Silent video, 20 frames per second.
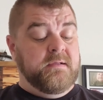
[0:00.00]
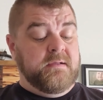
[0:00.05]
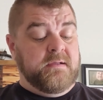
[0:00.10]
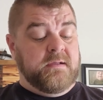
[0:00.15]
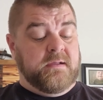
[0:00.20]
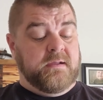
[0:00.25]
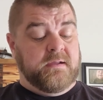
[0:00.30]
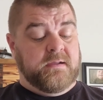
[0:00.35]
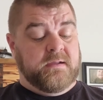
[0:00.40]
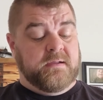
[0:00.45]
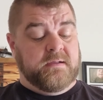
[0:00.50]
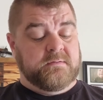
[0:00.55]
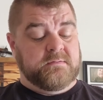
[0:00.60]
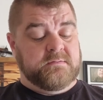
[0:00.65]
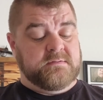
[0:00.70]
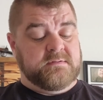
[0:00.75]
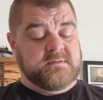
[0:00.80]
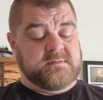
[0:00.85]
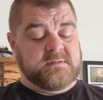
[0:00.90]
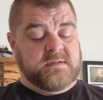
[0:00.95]

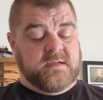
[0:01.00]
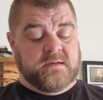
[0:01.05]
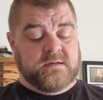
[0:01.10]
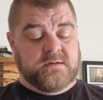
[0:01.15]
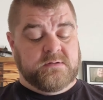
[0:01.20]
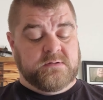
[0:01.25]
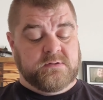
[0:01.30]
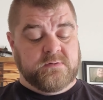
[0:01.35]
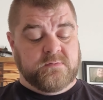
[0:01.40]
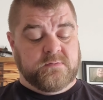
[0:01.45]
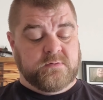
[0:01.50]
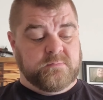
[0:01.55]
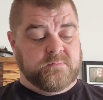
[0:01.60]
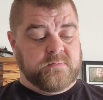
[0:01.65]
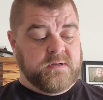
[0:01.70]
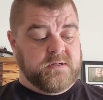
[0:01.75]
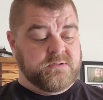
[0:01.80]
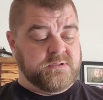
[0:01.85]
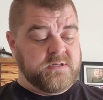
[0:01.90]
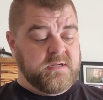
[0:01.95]
and decided to go to the
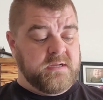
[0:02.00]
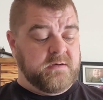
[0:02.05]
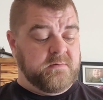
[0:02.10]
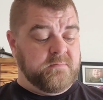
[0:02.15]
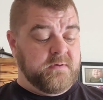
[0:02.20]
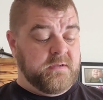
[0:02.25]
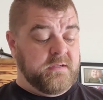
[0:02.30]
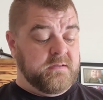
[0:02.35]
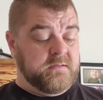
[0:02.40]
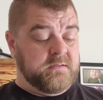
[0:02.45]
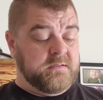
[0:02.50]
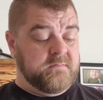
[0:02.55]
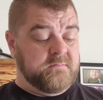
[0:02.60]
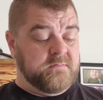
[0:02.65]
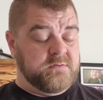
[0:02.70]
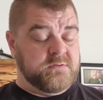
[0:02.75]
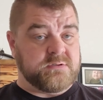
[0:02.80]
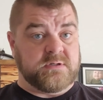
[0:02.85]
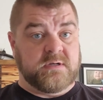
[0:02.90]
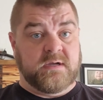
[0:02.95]
range anyway, give
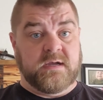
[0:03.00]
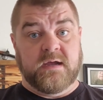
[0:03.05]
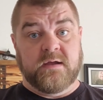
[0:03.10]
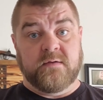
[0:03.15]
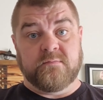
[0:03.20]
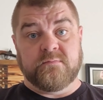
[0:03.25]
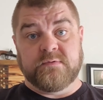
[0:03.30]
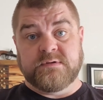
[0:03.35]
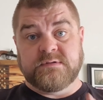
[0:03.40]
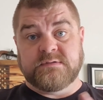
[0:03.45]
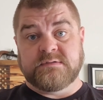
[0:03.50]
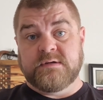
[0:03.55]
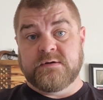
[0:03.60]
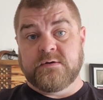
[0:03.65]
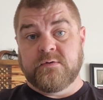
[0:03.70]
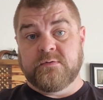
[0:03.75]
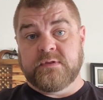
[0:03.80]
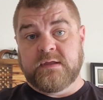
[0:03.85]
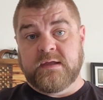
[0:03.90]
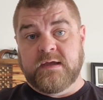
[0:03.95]
it a shot,
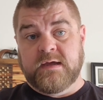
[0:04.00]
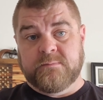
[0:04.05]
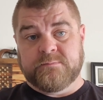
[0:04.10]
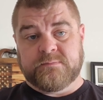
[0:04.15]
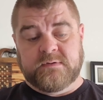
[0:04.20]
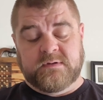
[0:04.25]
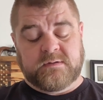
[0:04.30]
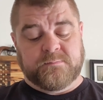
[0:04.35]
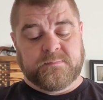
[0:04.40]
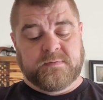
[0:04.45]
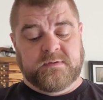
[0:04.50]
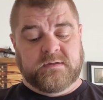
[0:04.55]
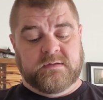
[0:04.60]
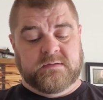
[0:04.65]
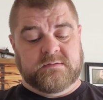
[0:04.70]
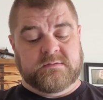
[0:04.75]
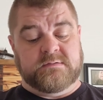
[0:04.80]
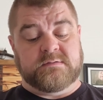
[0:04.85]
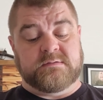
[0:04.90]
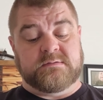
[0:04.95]
re-zero the optic
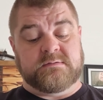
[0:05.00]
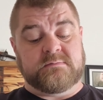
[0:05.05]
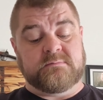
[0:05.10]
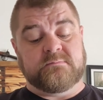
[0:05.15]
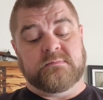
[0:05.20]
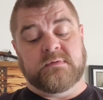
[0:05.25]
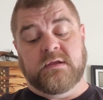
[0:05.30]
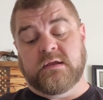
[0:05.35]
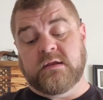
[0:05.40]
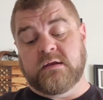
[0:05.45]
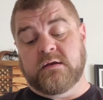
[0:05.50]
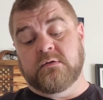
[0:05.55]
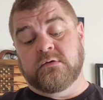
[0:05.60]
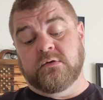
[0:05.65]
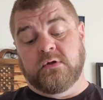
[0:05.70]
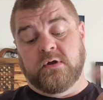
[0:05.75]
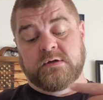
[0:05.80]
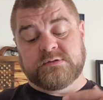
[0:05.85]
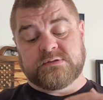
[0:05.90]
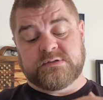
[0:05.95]
because it had
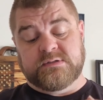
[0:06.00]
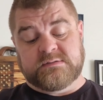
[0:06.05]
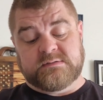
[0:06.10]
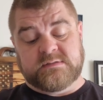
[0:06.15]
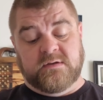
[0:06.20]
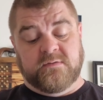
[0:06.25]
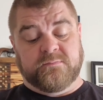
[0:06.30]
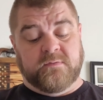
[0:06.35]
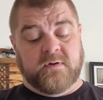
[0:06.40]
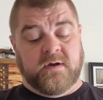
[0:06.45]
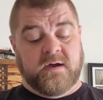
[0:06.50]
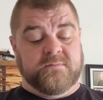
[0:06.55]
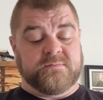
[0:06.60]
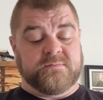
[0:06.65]
launched itself off.